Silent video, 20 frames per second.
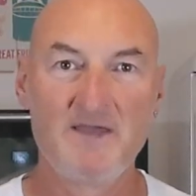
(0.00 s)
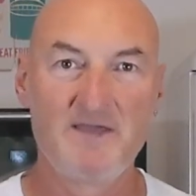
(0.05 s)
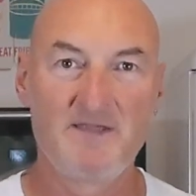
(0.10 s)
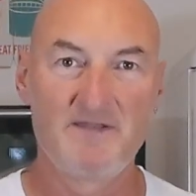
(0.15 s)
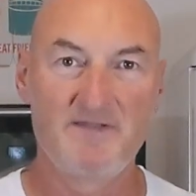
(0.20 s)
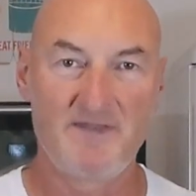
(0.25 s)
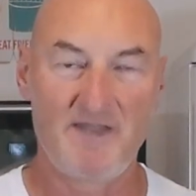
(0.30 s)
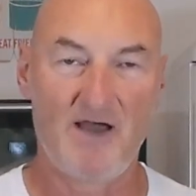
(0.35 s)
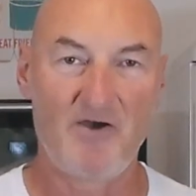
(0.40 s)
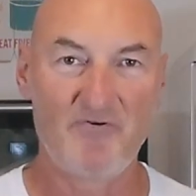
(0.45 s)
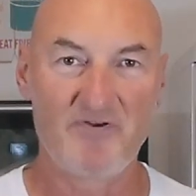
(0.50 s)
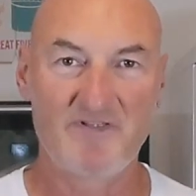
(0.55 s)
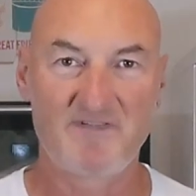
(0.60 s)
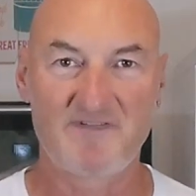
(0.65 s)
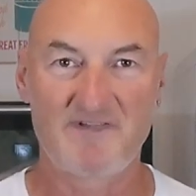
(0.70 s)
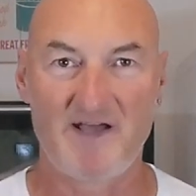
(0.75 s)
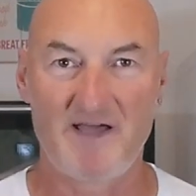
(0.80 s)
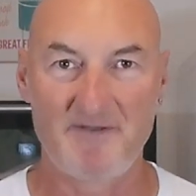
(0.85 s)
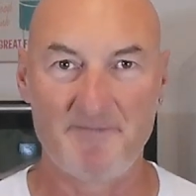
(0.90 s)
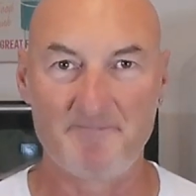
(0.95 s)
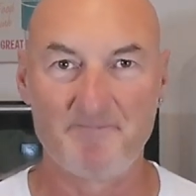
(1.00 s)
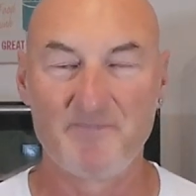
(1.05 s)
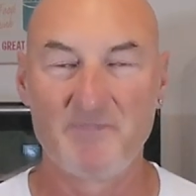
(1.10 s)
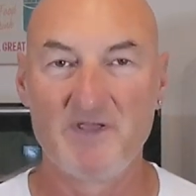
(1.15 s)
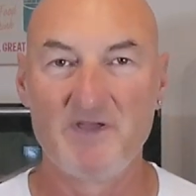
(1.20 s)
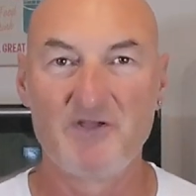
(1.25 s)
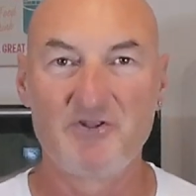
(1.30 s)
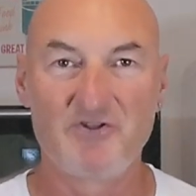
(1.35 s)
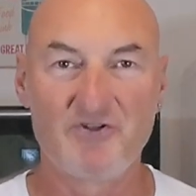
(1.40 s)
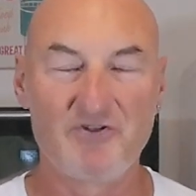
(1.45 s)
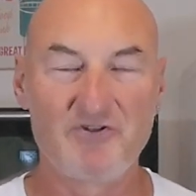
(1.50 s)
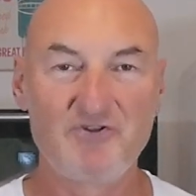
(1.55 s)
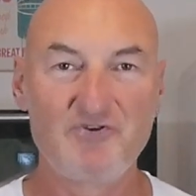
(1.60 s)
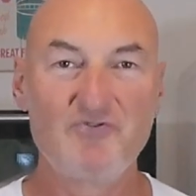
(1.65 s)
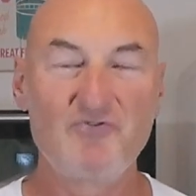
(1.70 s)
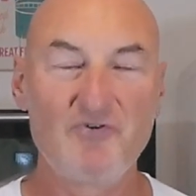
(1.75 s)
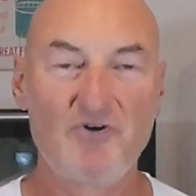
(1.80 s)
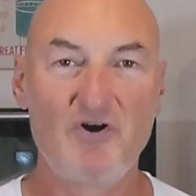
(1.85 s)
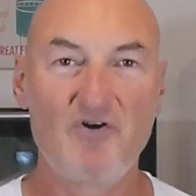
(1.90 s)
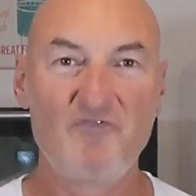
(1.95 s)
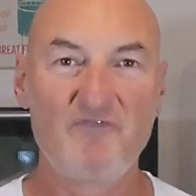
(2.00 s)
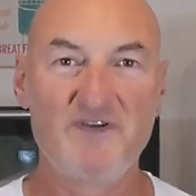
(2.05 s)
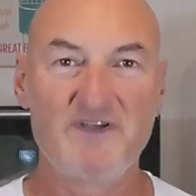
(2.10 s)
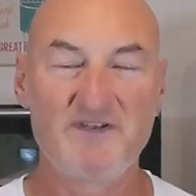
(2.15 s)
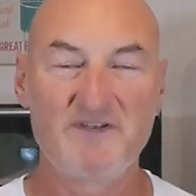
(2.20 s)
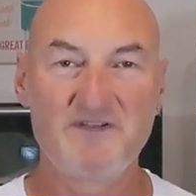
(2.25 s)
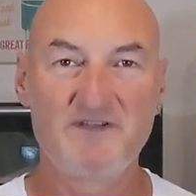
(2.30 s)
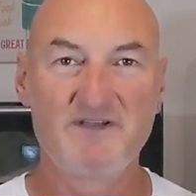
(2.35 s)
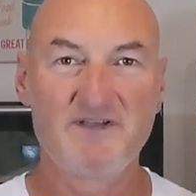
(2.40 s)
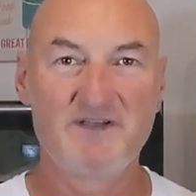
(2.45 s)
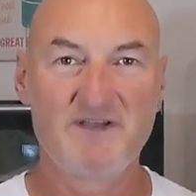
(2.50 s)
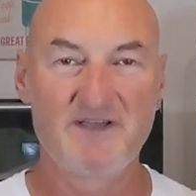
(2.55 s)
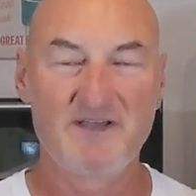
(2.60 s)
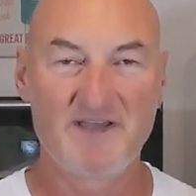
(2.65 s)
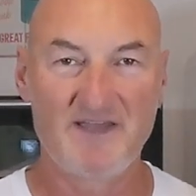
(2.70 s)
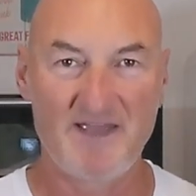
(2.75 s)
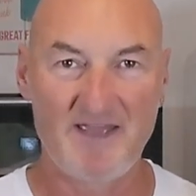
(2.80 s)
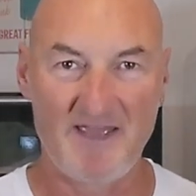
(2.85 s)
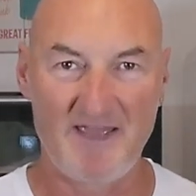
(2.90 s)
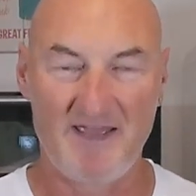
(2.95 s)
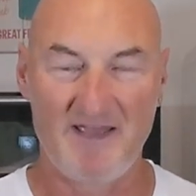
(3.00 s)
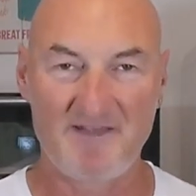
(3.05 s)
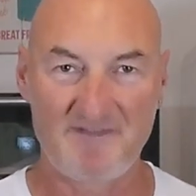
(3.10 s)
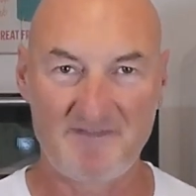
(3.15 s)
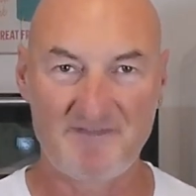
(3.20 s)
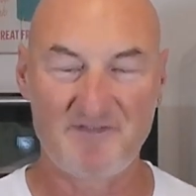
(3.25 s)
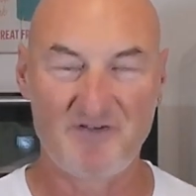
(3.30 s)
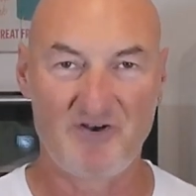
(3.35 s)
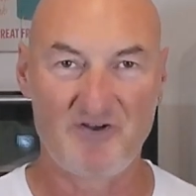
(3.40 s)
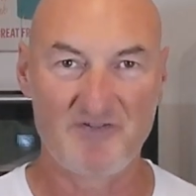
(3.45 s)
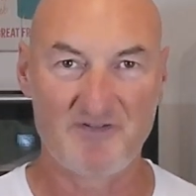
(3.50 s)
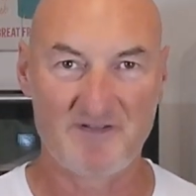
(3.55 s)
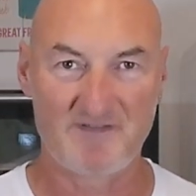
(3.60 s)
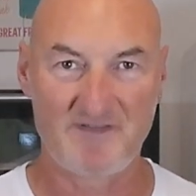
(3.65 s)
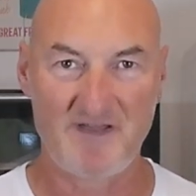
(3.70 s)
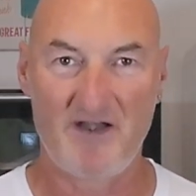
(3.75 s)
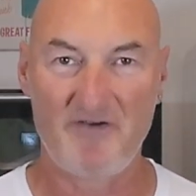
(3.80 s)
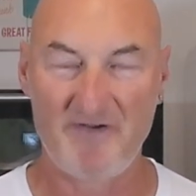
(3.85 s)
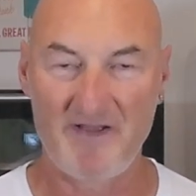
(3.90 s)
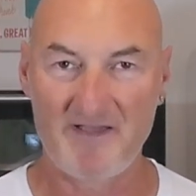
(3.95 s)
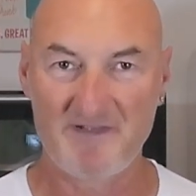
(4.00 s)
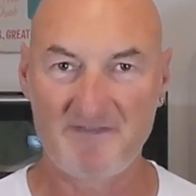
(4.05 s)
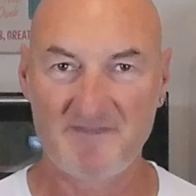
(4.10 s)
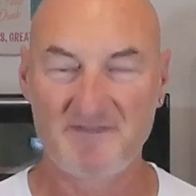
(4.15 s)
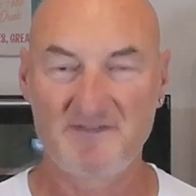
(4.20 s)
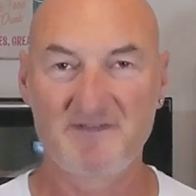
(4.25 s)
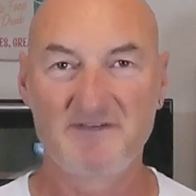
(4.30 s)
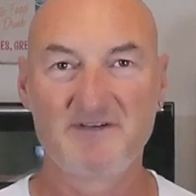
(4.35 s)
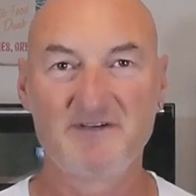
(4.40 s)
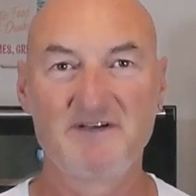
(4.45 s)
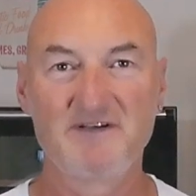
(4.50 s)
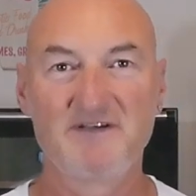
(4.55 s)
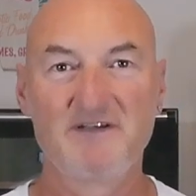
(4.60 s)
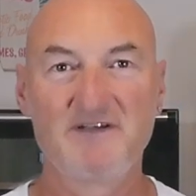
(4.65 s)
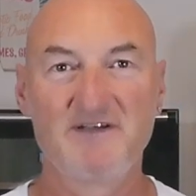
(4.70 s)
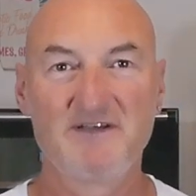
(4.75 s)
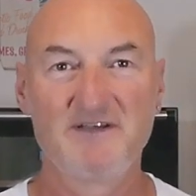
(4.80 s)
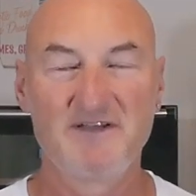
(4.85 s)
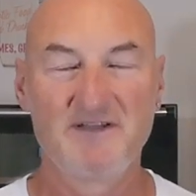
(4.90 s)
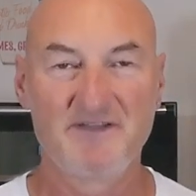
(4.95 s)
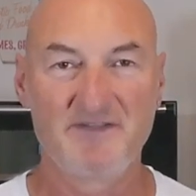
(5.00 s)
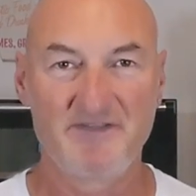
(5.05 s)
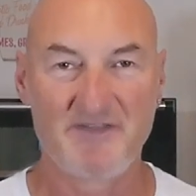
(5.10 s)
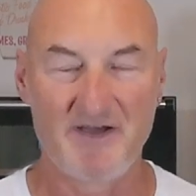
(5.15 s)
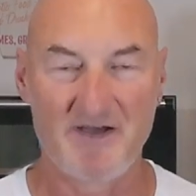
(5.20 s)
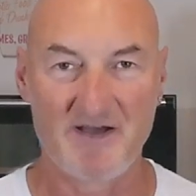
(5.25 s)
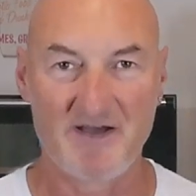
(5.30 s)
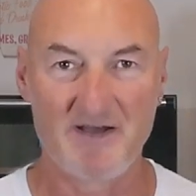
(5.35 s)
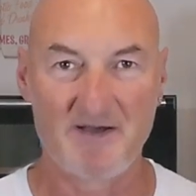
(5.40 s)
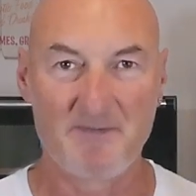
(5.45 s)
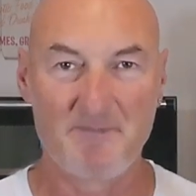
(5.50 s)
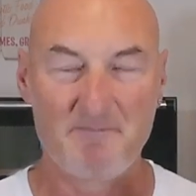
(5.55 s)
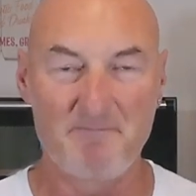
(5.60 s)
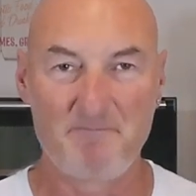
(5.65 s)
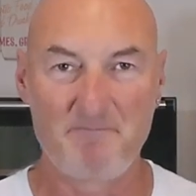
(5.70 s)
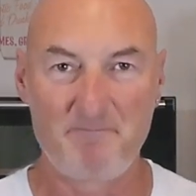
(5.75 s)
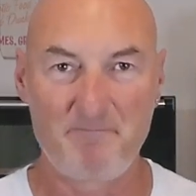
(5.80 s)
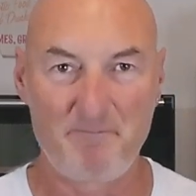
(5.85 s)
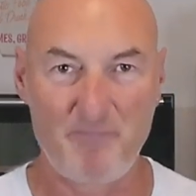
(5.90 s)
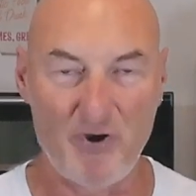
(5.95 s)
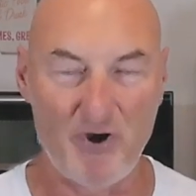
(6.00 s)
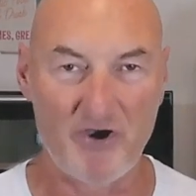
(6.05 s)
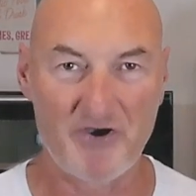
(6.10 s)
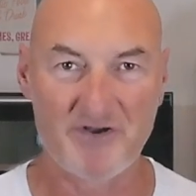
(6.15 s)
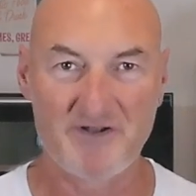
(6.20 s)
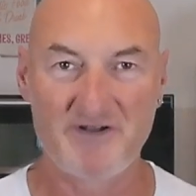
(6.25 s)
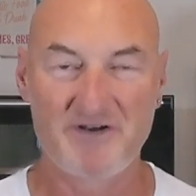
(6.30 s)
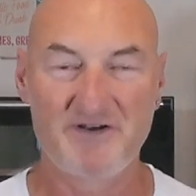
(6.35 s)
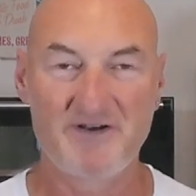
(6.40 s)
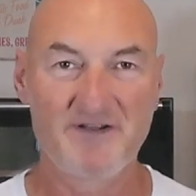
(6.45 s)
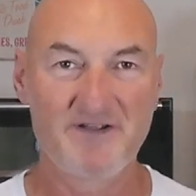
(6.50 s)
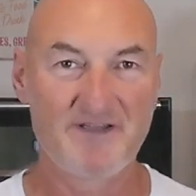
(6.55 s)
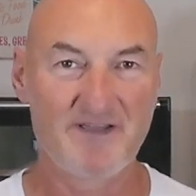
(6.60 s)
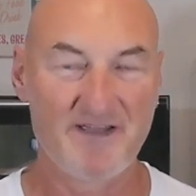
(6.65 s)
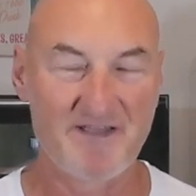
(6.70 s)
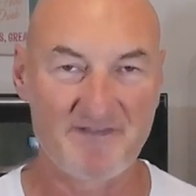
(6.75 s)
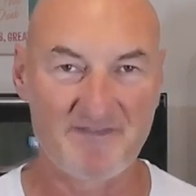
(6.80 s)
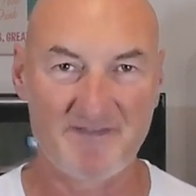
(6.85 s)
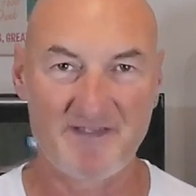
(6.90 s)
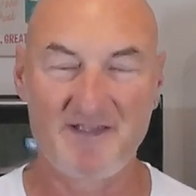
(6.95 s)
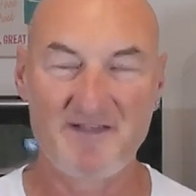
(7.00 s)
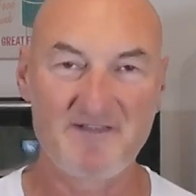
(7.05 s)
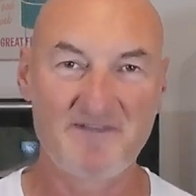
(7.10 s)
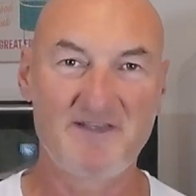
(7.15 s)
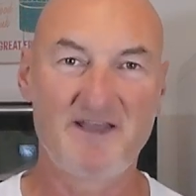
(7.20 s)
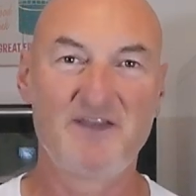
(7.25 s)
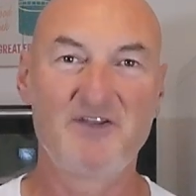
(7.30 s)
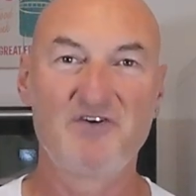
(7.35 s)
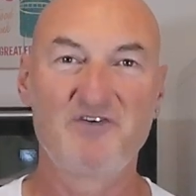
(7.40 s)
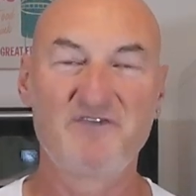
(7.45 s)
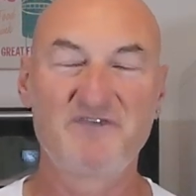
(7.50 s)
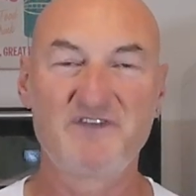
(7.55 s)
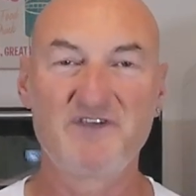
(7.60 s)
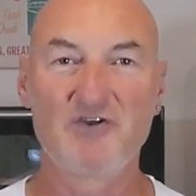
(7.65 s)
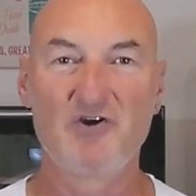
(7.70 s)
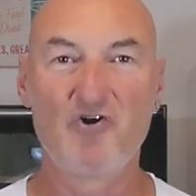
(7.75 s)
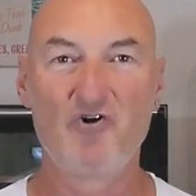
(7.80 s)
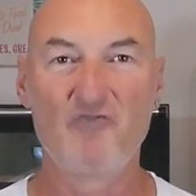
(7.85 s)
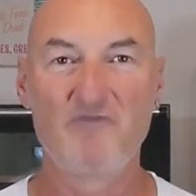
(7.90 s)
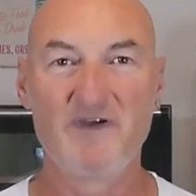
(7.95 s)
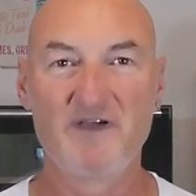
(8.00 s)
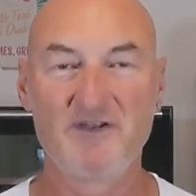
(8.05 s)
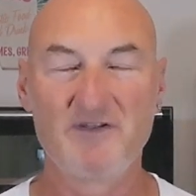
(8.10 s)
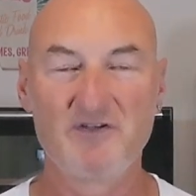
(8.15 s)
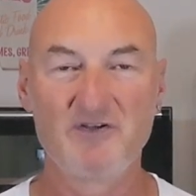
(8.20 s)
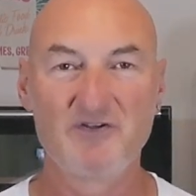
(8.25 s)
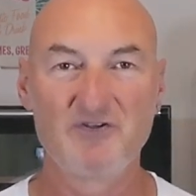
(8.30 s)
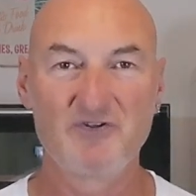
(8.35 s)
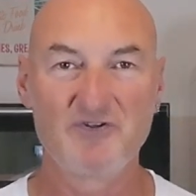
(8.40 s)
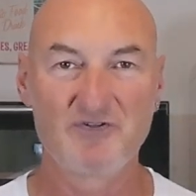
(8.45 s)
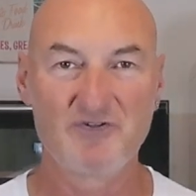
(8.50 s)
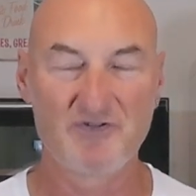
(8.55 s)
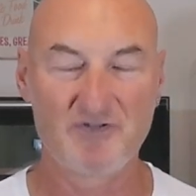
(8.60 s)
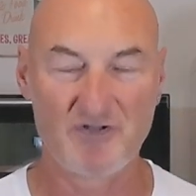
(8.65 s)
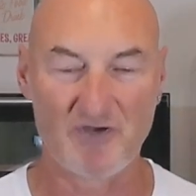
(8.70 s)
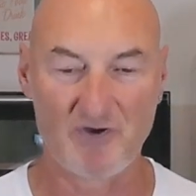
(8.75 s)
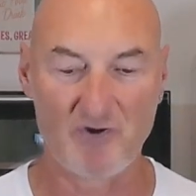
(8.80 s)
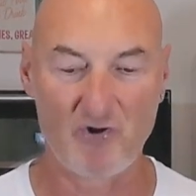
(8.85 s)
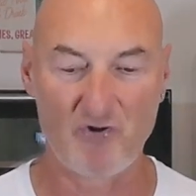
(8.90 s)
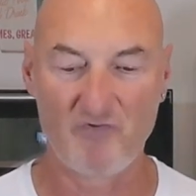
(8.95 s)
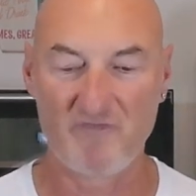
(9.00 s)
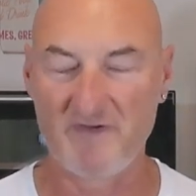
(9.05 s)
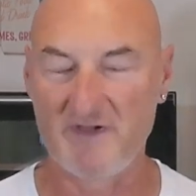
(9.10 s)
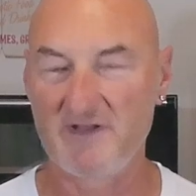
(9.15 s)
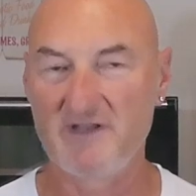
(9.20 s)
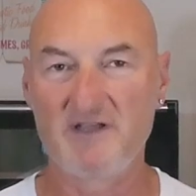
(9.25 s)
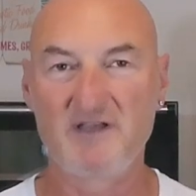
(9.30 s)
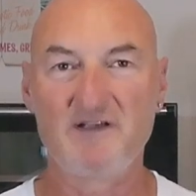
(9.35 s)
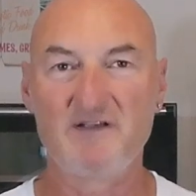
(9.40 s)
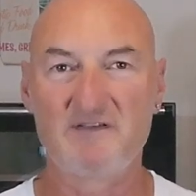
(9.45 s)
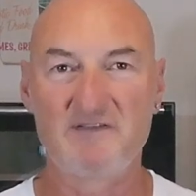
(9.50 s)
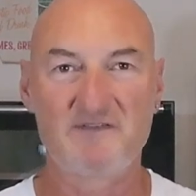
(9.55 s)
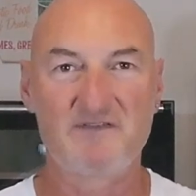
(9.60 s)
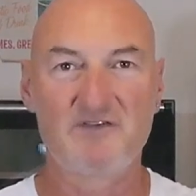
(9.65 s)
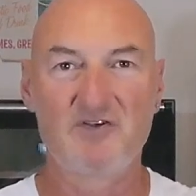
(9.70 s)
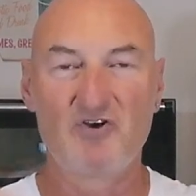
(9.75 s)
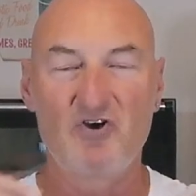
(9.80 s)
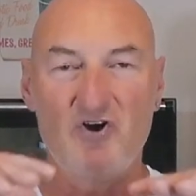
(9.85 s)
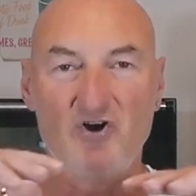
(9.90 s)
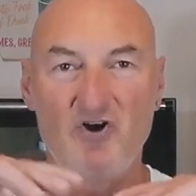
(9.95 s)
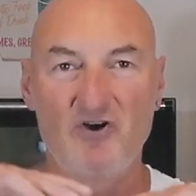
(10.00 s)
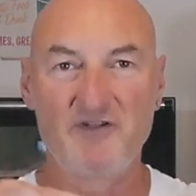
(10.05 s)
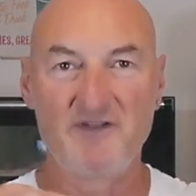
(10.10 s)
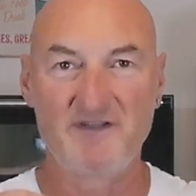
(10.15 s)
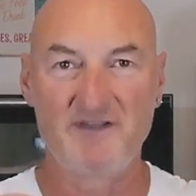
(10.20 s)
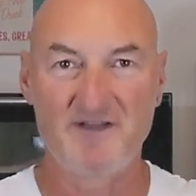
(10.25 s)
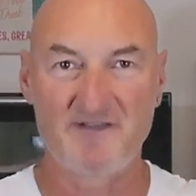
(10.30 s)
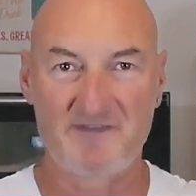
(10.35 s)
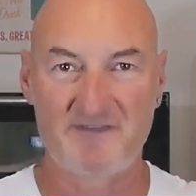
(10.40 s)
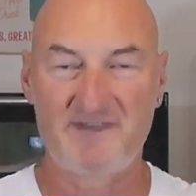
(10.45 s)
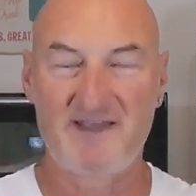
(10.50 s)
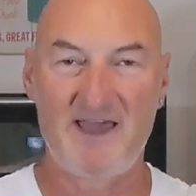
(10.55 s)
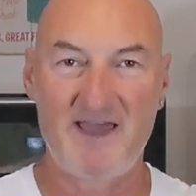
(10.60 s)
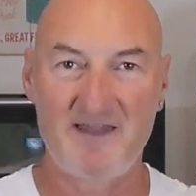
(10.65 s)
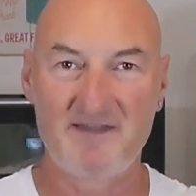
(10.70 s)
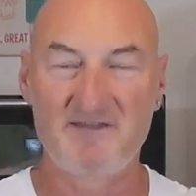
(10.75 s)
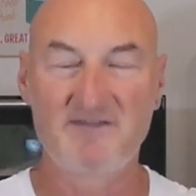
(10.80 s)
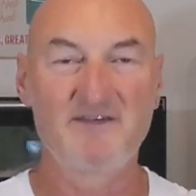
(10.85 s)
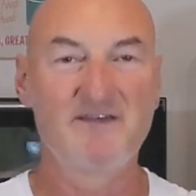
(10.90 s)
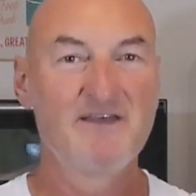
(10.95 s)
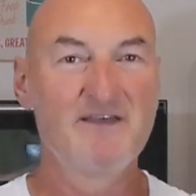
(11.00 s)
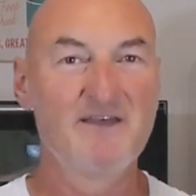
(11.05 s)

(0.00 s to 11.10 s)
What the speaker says: Now it's done. The new oven is on the terrace. The burner is inside of the oven. The oven is on the stand.